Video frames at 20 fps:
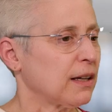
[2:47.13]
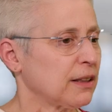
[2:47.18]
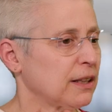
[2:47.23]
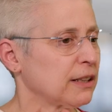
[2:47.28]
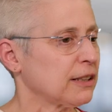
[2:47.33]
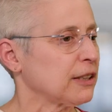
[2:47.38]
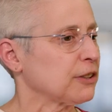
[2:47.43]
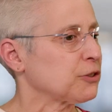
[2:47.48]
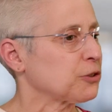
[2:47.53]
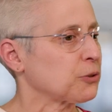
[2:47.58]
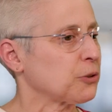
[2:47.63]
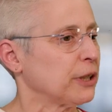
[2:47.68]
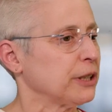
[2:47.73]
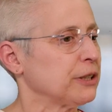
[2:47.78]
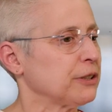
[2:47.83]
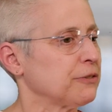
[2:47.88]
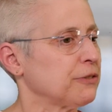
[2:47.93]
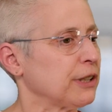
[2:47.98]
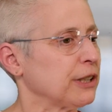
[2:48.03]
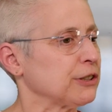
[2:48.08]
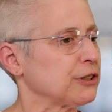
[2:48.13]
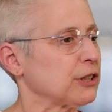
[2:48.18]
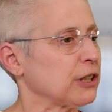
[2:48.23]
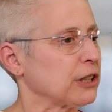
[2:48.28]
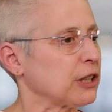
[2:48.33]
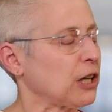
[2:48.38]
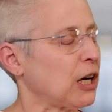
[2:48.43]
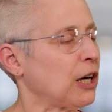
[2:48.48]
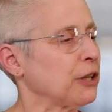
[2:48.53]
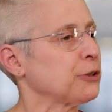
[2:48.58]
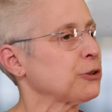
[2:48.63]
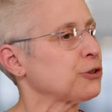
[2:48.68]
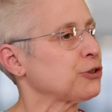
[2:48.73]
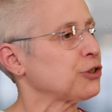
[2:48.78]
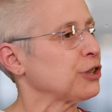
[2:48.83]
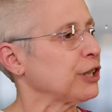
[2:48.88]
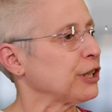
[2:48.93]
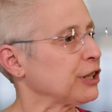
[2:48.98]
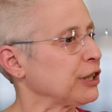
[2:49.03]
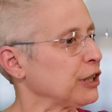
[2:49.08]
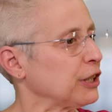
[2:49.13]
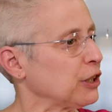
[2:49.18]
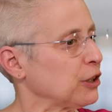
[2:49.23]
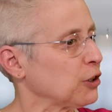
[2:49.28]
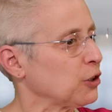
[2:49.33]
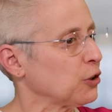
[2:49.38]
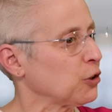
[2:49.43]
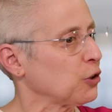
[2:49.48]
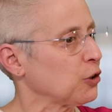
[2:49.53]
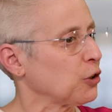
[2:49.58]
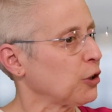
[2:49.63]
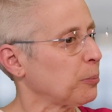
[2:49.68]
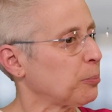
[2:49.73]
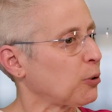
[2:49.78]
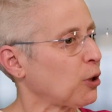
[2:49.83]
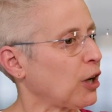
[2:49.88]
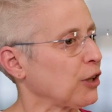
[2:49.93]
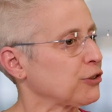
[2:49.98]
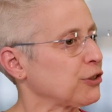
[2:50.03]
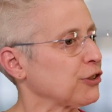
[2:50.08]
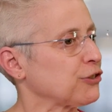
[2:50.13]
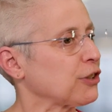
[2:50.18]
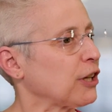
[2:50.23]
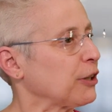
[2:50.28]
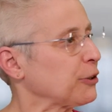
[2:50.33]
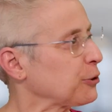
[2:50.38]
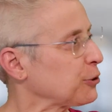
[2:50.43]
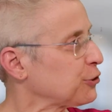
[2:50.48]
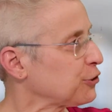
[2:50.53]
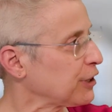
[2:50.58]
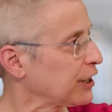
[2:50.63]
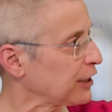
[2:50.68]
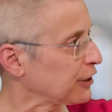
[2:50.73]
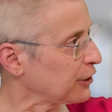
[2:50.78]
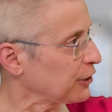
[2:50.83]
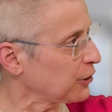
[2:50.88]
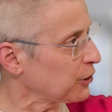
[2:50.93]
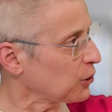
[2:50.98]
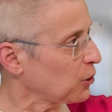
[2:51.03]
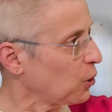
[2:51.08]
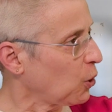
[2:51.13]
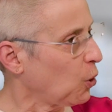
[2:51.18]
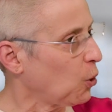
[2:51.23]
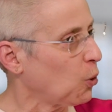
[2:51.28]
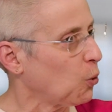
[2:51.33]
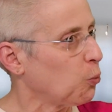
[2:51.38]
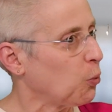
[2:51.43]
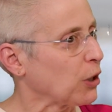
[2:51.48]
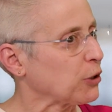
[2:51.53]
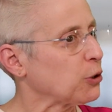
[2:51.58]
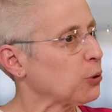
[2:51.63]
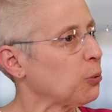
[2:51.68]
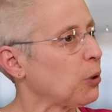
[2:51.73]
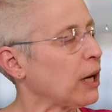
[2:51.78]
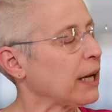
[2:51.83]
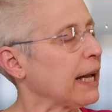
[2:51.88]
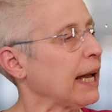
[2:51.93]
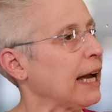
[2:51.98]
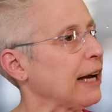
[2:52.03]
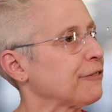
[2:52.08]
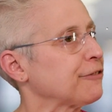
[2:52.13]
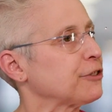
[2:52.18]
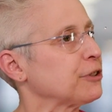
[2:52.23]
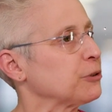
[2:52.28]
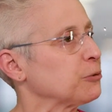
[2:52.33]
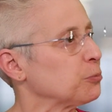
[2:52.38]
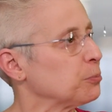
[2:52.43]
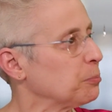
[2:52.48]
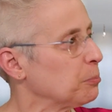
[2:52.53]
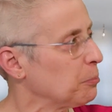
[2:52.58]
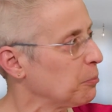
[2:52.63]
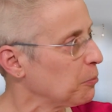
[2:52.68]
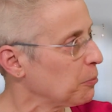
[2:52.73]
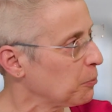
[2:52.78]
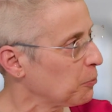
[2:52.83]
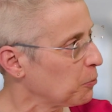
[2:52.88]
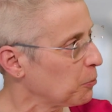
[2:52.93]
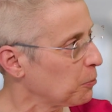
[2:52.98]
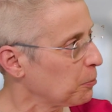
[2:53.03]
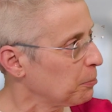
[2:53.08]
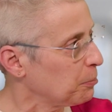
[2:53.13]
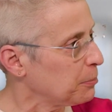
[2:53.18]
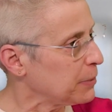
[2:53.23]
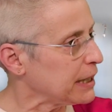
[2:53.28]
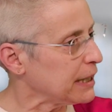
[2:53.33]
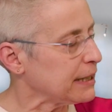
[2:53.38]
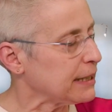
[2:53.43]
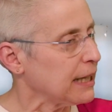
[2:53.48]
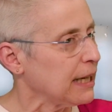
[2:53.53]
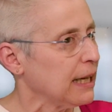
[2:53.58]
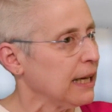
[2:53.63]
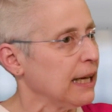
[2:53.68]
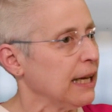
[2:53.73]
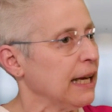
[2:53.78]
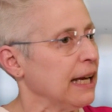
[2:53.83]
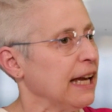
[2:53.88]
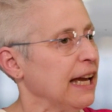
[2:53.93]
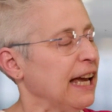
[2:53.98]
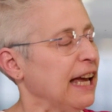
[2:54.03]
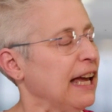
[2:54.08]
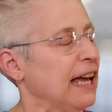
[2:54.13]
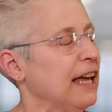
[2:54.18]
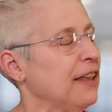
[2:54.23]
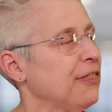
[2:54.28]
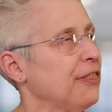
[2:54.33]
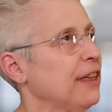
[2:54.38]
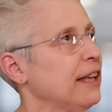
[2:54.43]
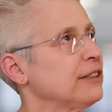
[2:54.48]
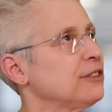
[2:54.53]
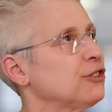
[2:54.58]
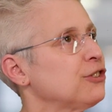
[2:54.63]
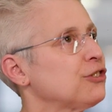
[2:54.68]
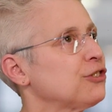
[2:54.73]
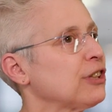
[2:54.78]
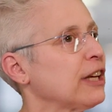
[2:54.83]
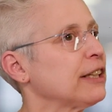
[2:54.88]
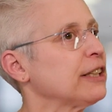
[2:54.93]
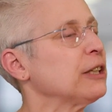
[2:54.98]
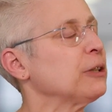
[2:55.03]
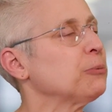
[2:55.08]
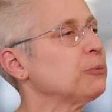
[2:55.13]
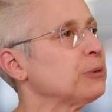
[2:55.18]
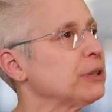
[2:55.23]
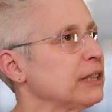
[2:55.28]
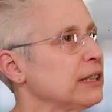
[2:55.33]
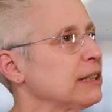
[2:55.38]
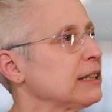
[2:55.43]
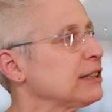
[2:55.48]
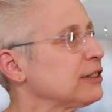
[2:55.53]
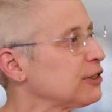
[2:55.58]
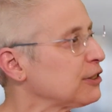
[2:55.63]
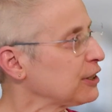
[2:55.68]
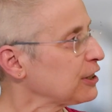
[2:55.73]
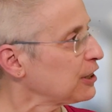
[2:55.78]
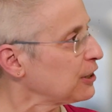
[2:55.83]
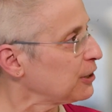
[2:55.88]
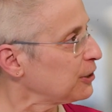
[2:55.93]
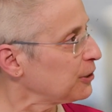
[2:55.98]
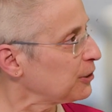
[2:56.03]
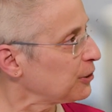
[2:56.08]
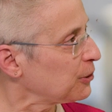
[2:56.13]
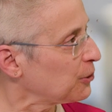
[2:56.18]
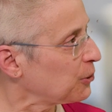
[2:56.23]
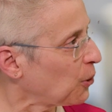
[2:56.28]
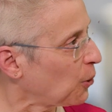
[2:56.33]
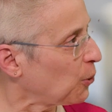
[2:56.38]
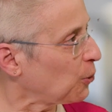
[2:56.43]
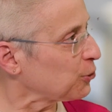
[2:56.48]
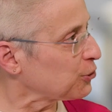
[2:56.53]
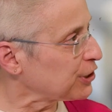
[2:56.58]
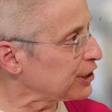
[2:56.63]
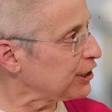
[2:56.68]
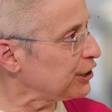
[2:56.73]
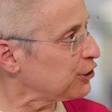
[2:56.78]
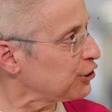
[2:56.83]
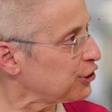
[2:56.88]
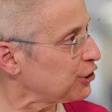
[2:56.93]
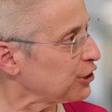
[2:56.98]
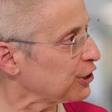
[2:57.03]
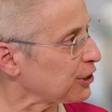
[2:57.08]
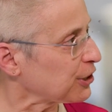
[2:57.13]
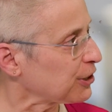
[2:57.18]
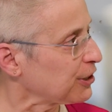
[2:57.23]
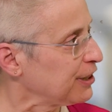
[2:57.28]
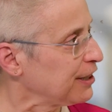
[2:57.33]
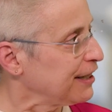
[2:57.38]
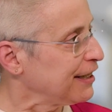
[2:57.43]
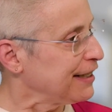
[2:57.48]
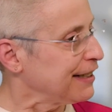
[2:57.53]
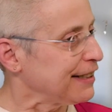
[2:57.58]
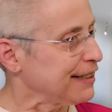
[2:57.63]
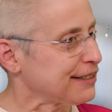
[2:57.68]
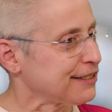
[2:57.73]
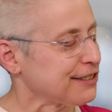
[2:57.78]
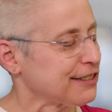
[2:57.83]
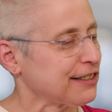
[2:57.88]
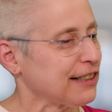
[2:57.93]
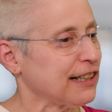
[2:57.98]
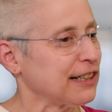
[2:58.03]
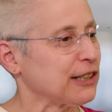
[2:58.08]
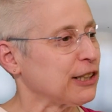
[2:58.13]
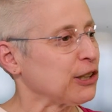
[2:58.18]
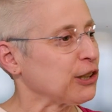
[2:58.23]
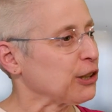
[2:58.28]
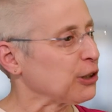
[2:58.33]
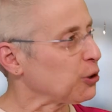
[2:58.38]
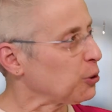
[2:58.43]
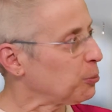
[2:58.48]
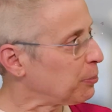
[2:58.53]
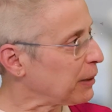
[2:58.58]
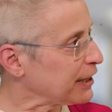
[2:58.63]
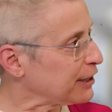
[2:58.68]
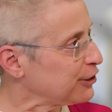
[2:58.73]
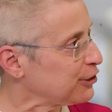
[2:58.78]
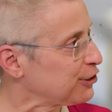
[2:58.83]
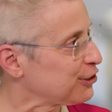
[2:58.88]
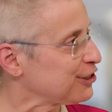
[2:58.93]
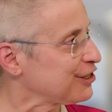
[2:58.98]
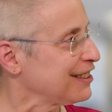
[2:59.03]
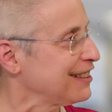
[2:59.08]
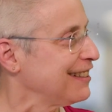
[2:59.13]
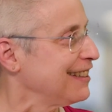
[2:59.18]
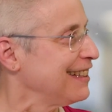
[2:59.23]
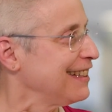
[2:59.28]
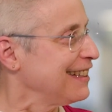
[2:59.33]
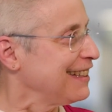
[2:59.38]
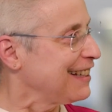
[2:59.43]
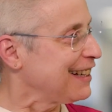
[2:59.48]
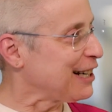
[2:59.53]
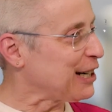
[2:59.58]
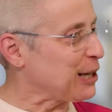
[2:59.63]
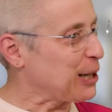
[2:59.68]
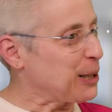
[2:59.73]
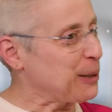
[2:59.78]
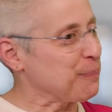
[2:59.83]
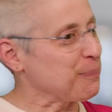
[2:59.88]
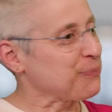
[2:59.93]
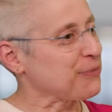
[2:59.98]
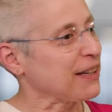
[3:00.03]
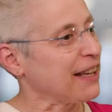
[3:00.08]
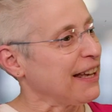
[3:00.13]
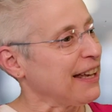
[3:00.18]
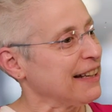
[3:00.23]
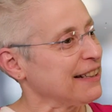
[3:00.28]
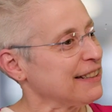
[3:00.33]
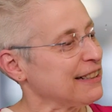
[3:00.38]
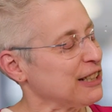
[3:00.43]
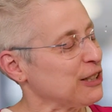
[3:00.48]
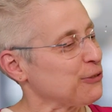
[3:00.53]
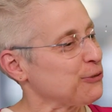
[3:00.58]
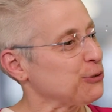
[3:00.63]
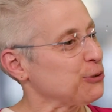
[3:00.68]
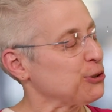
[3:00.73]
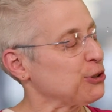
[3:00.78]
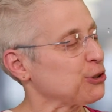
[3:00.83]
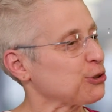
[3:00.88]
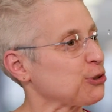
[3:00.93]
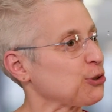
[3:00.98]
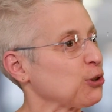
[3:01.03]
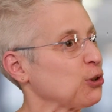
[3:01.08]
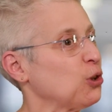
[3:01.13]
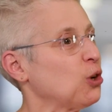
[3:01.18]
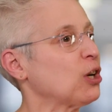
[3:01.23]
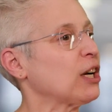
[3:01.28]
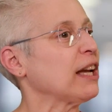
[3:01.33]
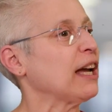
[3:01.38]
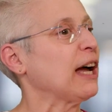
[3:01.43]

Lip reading: I think that's great advice. Like understanding the process, understanding the goal, what do I have to meet? And then setting realistic goals each year. It's like little bites. And if you just look